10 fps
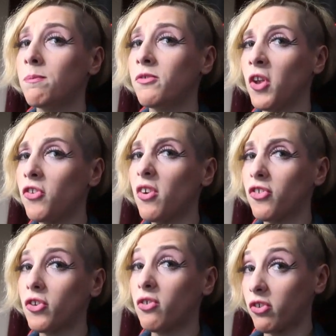since you're
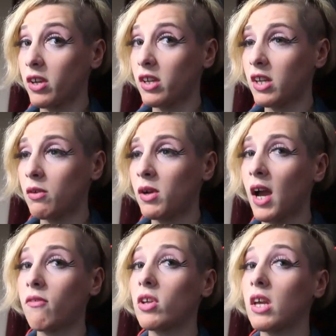so skinny, we
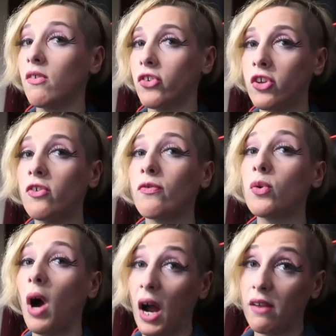have to give it to you
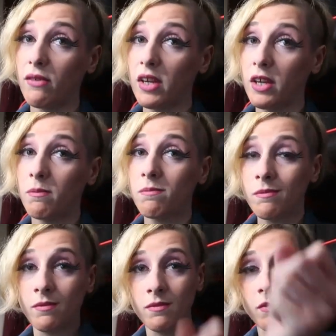through IV.
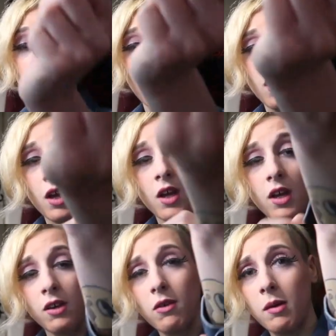
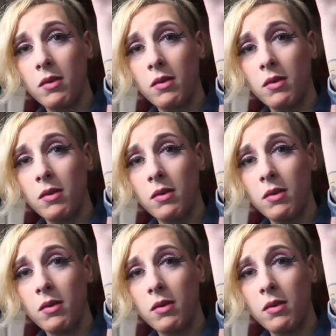And